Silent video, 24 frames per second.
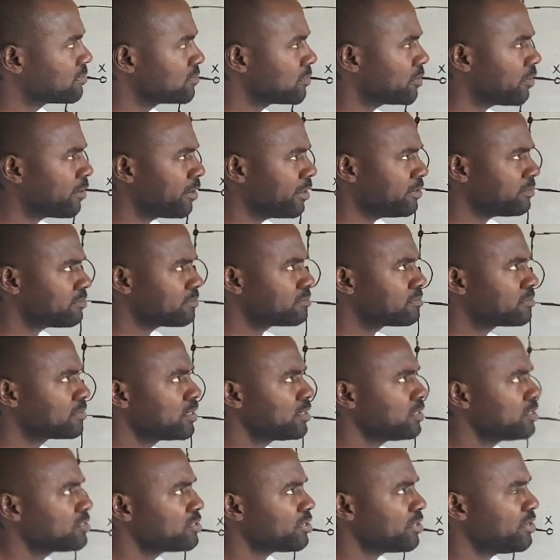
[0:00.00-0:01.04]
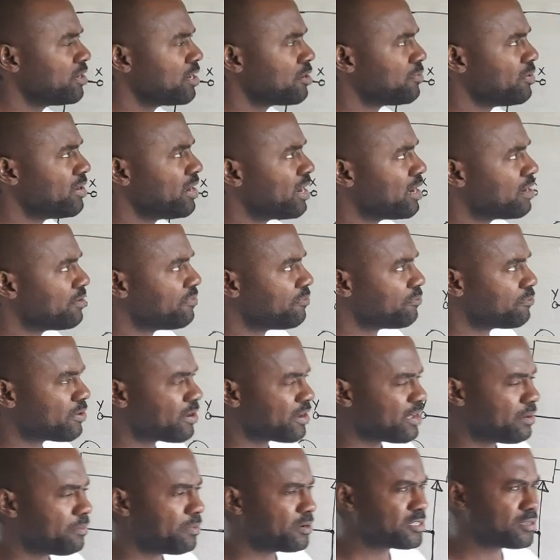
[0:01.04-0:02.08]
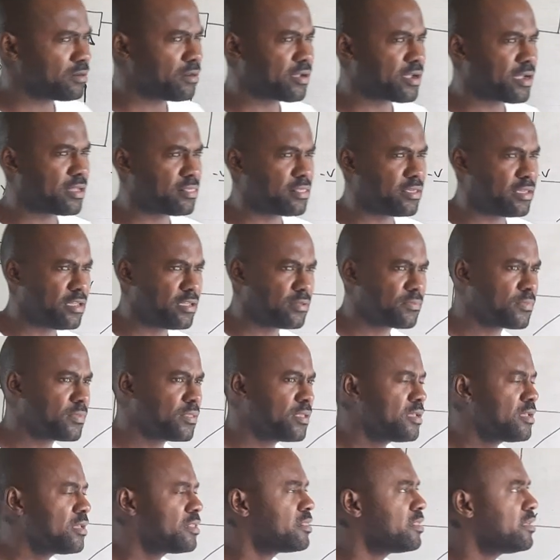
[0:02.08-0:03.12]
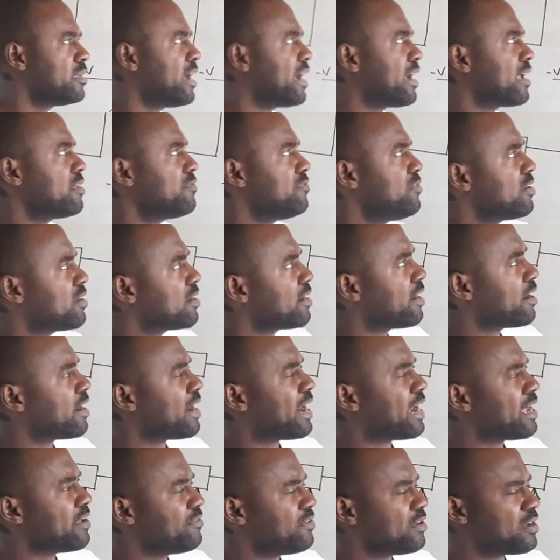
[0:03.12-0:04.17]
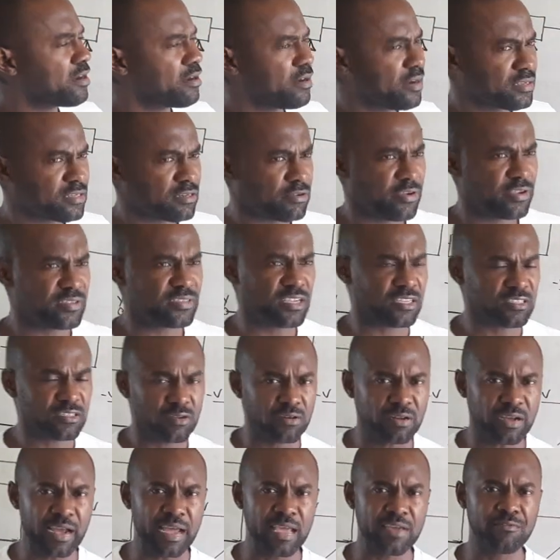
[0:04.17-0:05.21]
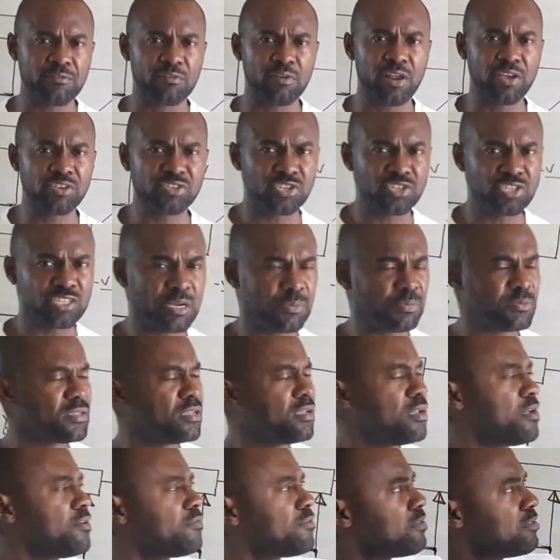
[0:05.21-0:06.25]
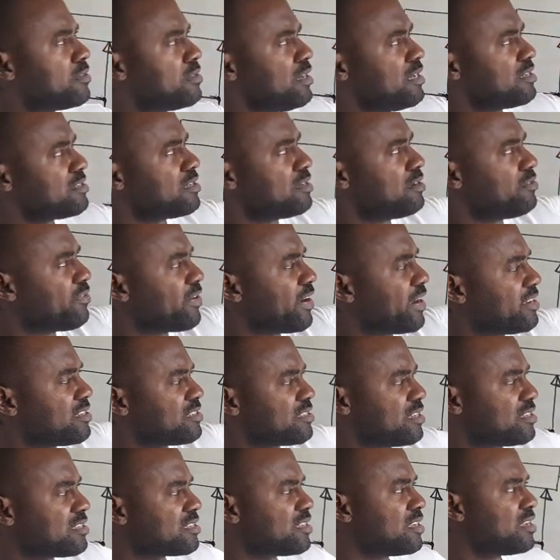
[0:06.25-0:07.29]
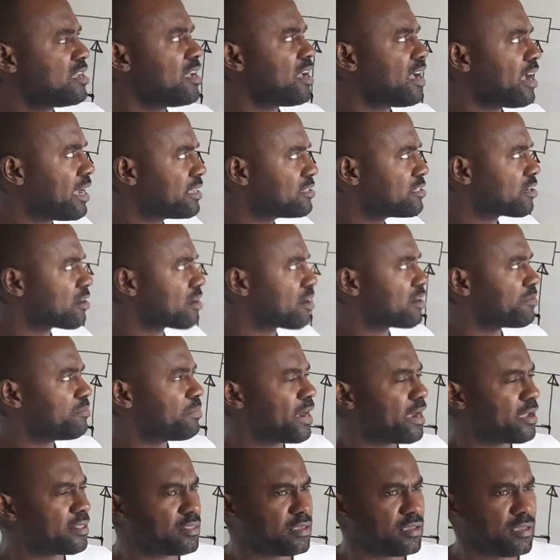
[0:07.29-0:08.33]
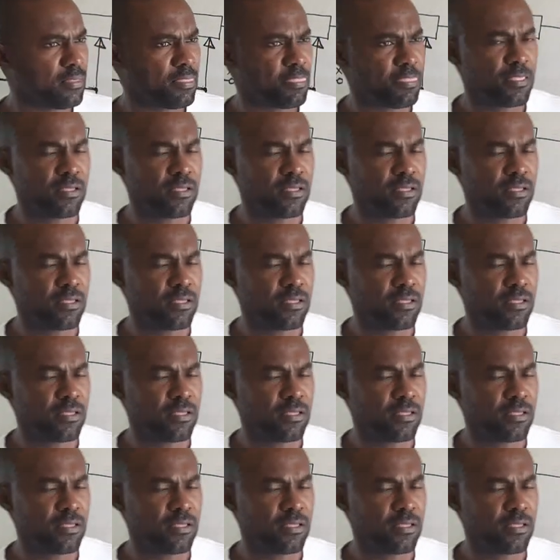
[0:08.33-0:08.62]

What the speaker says: right. So here we're able to look at the IV characteristics, or the IV relationships for these devices as required by the